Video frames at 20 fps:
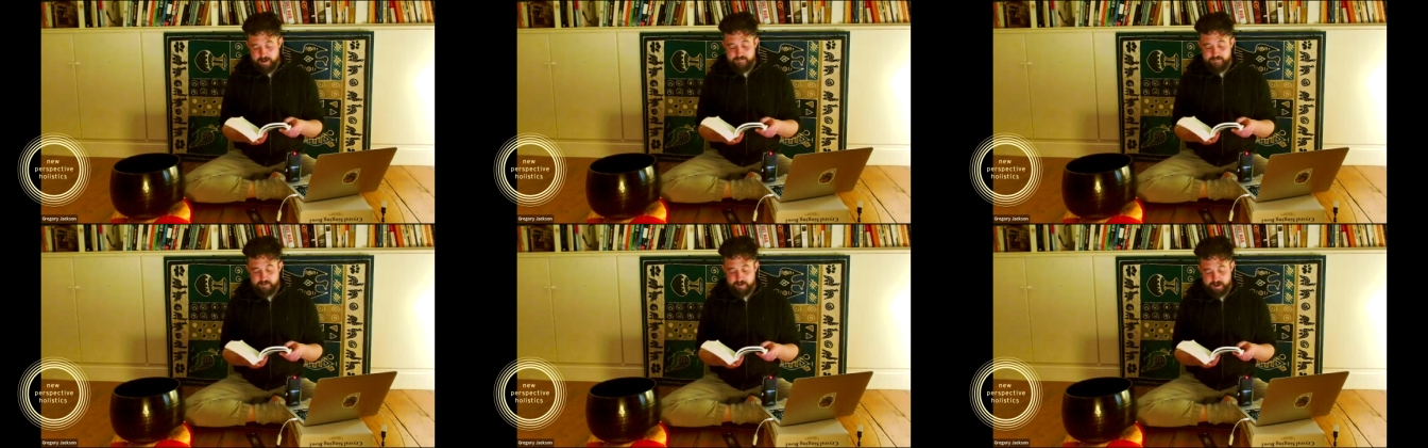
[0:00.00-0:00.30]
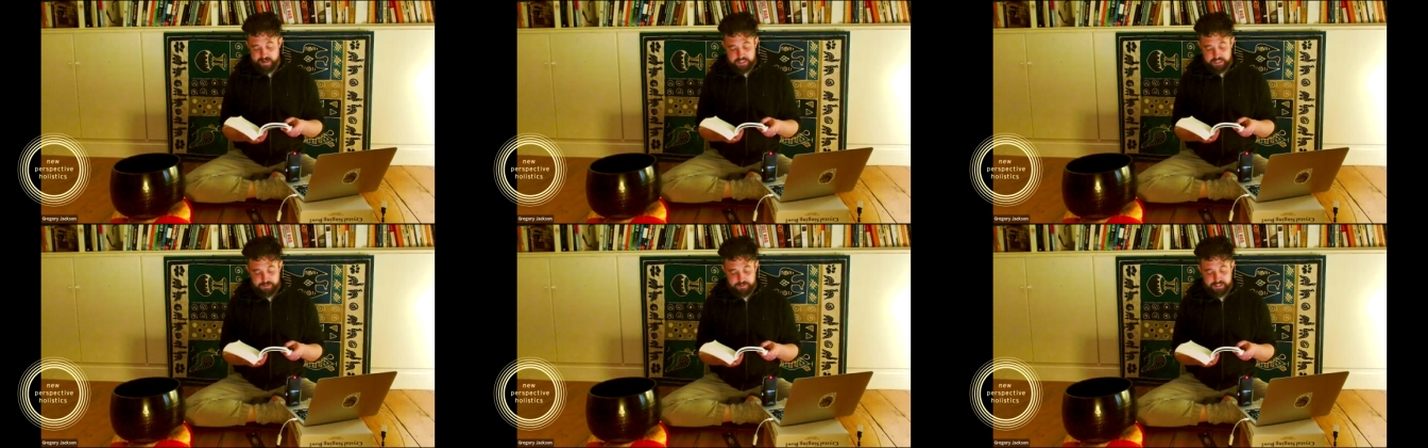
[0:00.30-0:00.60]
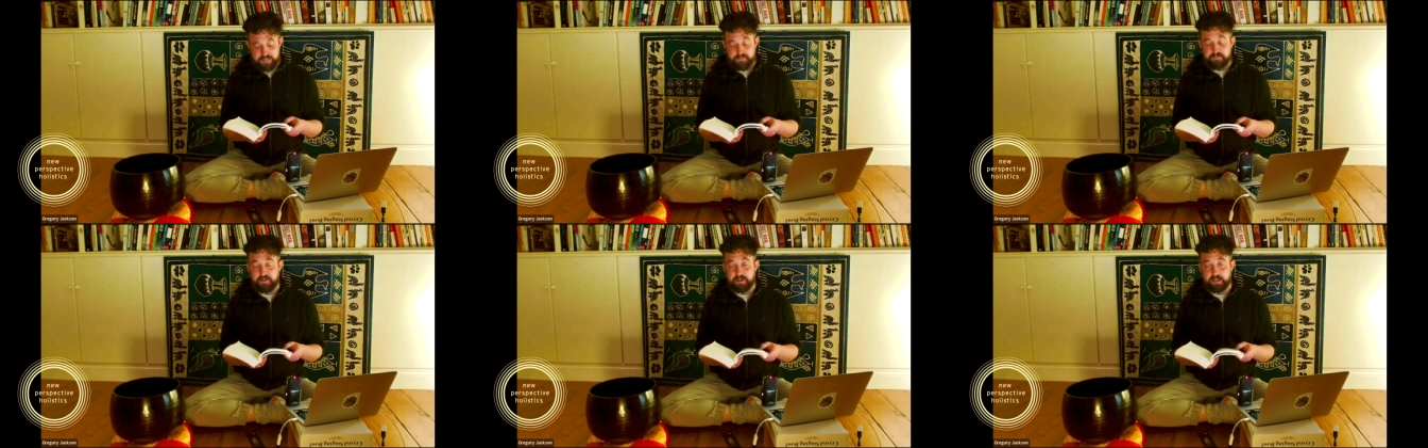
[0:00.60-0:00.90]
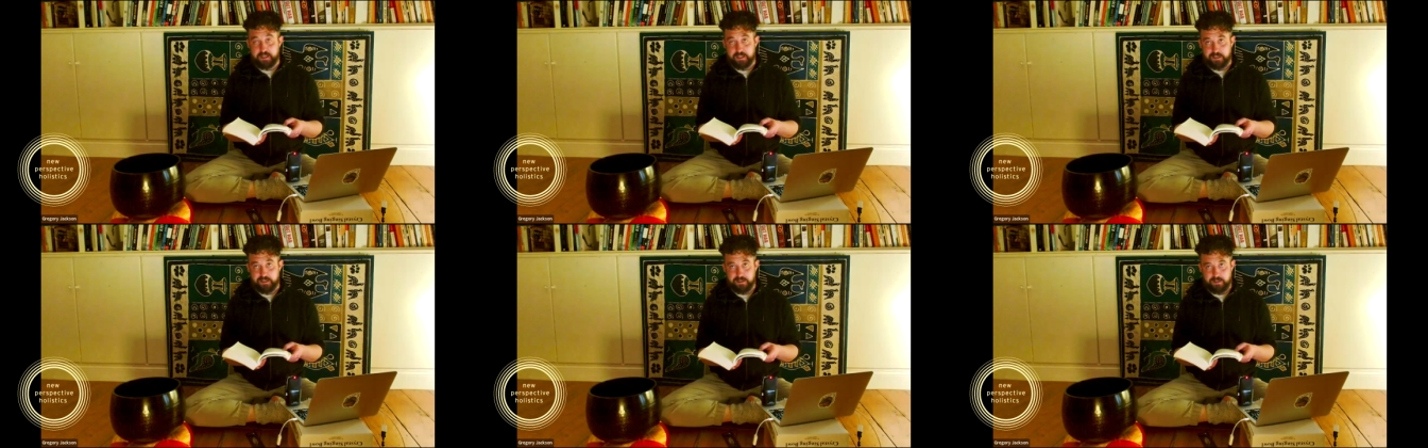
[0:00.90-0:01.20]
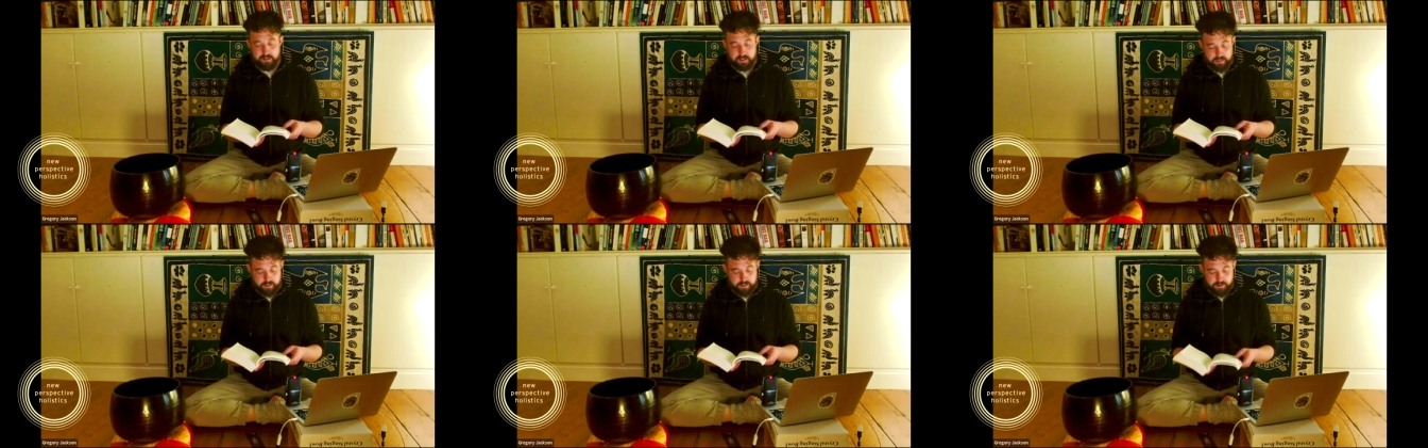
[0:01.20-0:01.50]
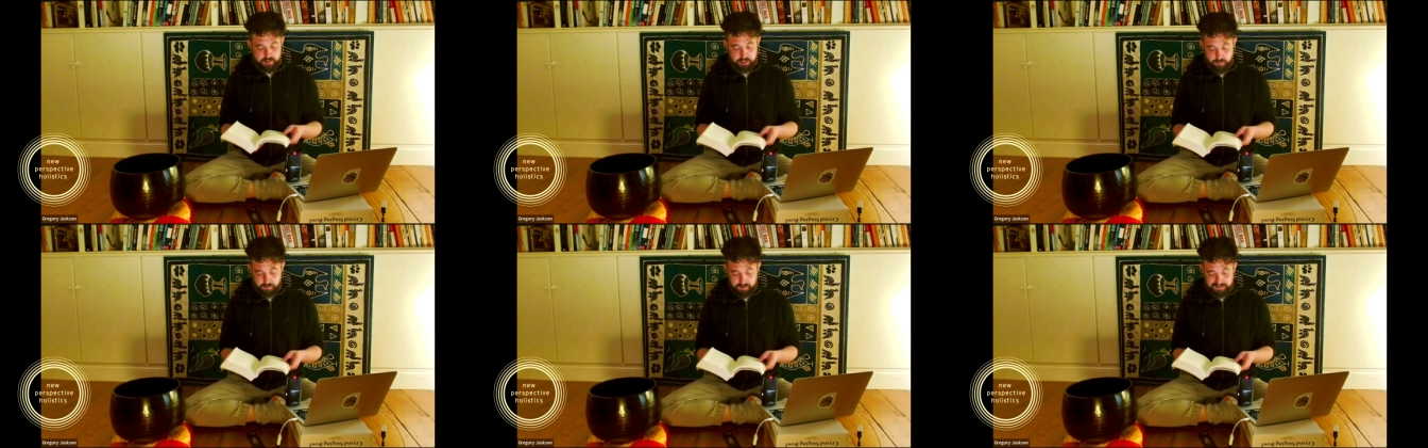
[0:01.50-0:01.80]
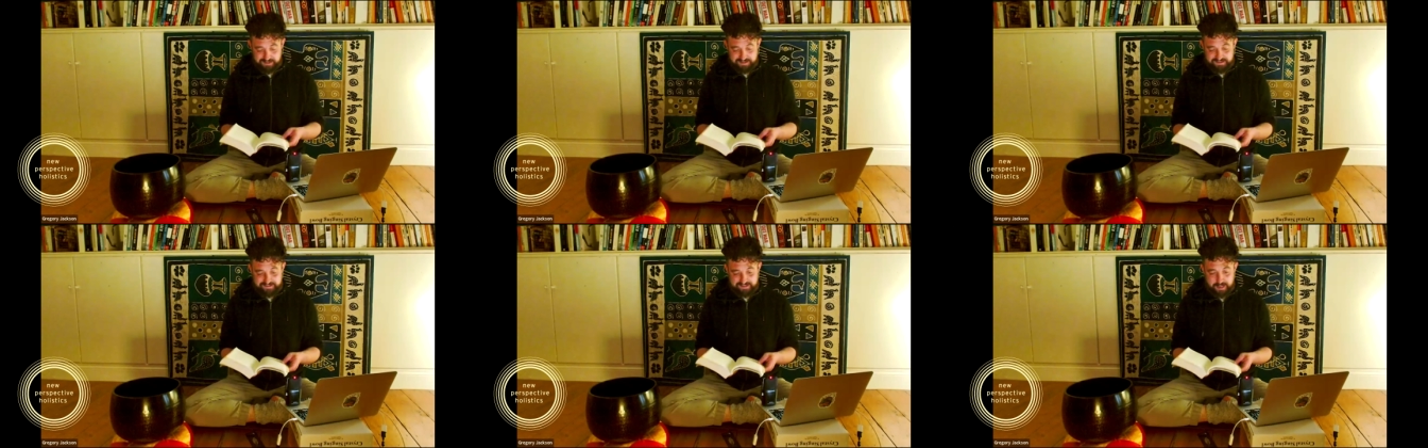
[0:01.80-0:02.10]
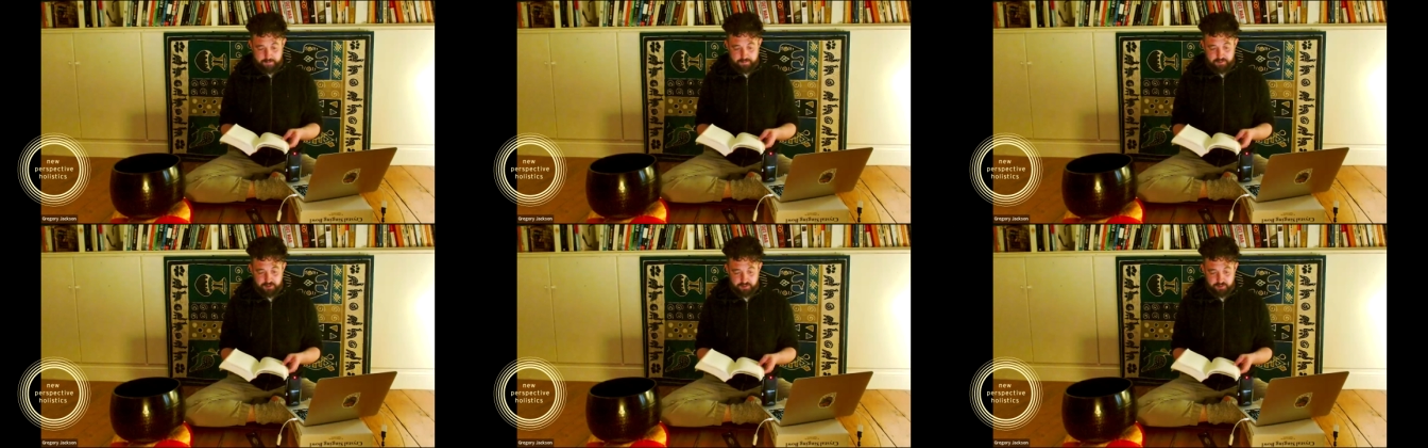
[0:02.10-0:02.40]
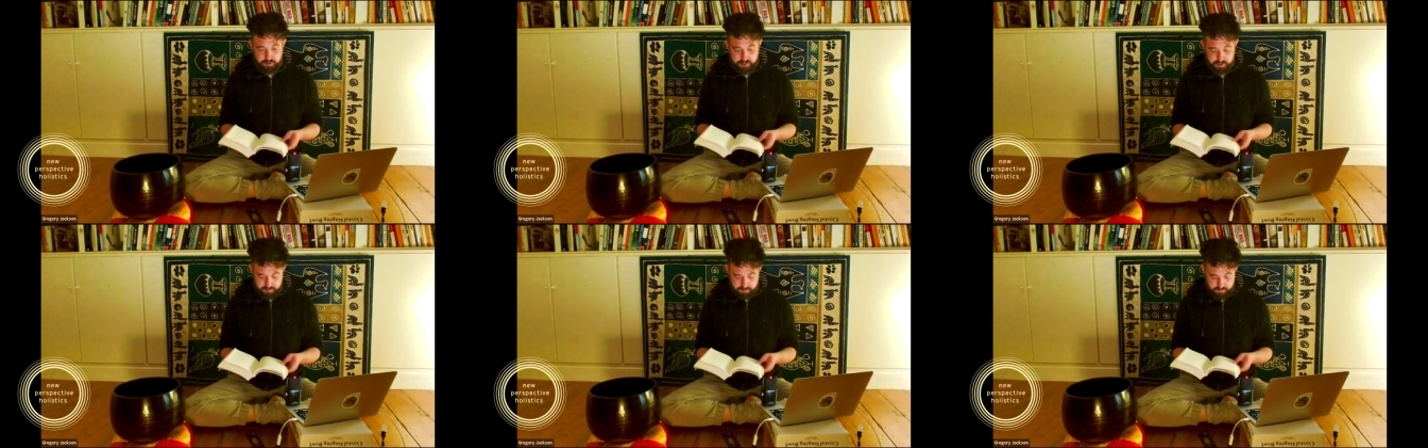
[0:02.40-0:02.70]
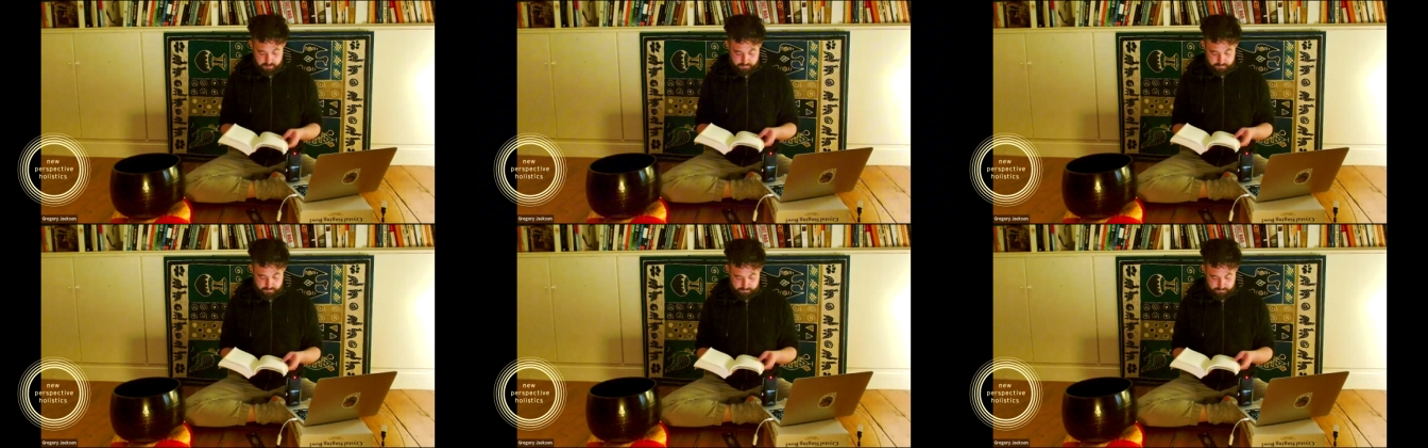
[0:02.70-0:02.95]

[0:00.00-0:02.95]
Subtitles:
very specific. So I'm going to skip through.